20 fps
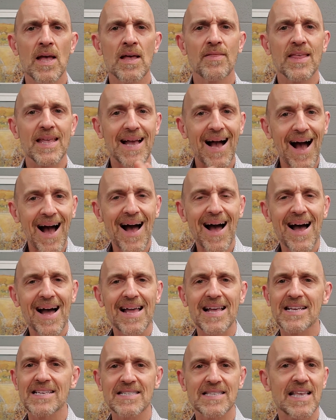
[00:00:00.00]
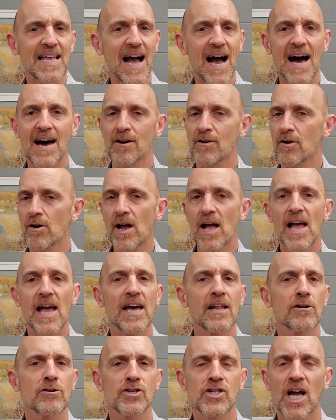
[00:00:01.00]
The I is the otter,
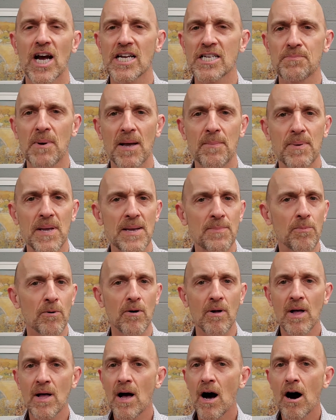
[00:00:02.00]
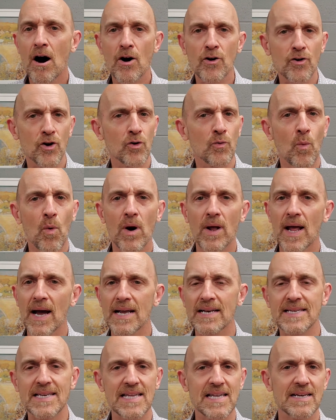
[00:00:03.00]
energized by people, 101
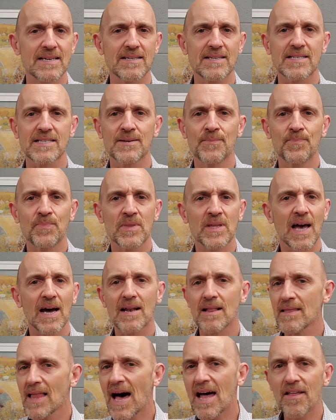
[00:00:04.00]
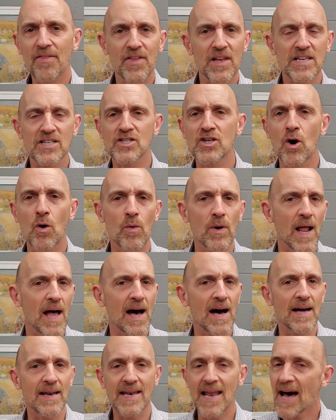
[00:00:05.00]
ideas. Got a lot of things going
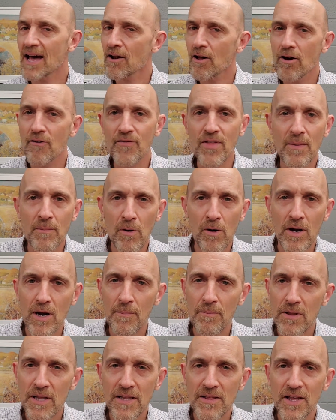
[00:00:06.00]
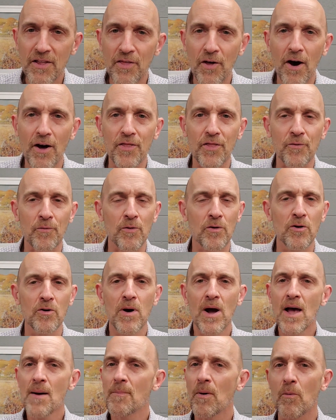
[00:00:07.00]
on. Not all of them are completely thought
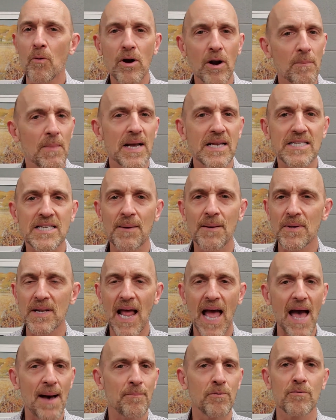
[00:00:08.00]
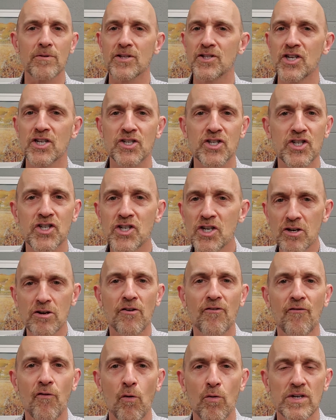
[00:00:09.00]
through, but we're going to make something happen with just sheer
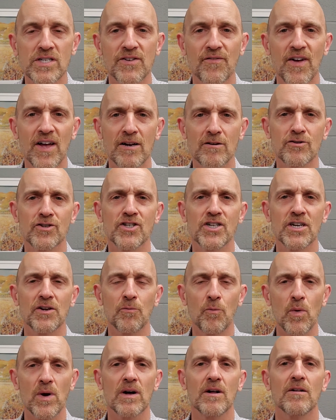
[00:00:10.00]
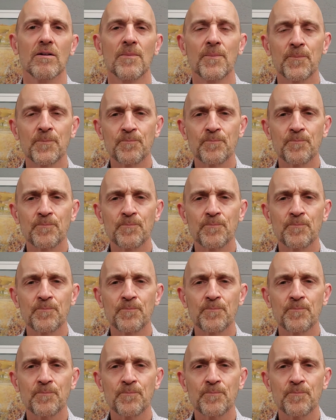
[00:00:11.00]
force of energy and will.